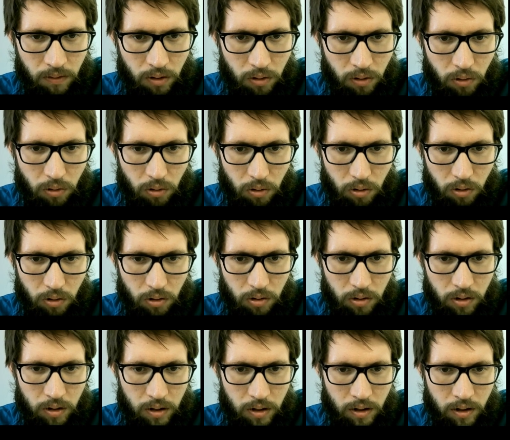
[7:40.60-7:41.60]
or
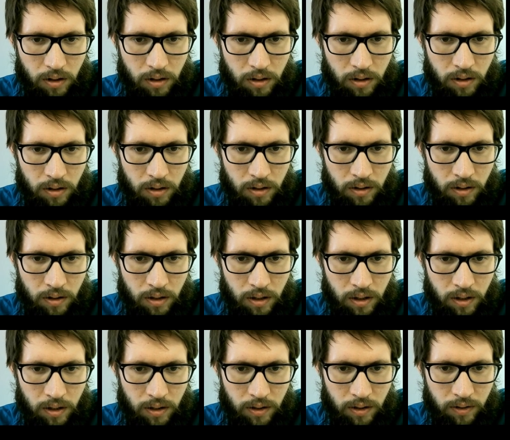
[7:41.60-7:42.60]

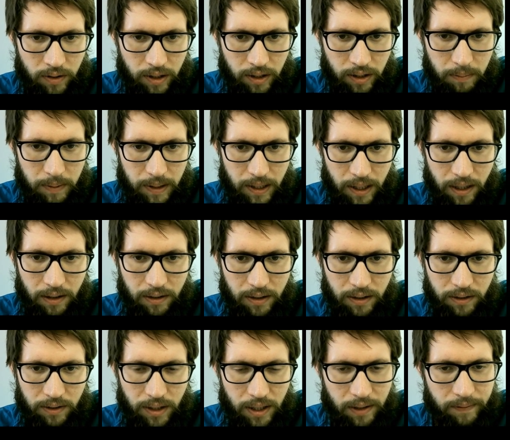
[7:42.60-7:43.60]
it could be that
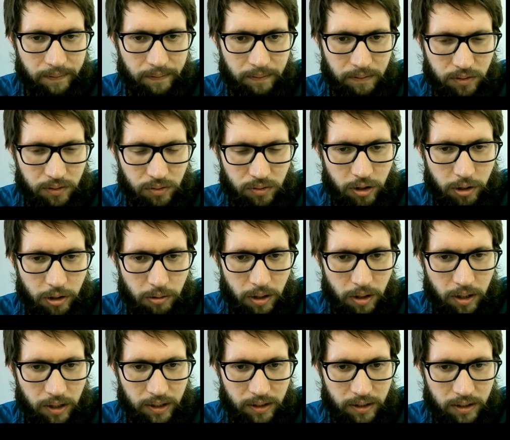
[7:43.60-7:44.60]
and that. It's too
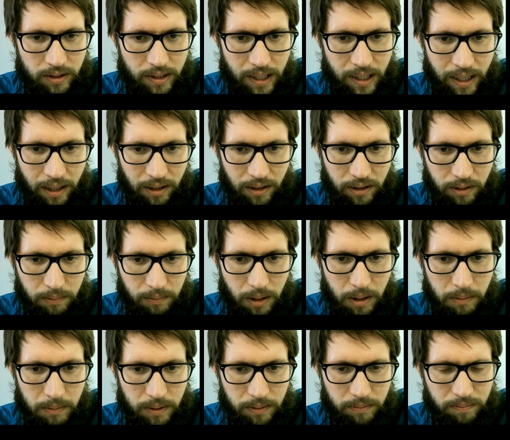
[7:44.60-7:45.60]
early to tell at the
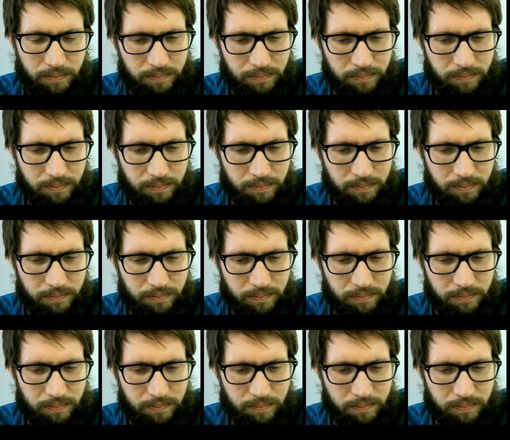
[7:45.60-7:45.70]
moment.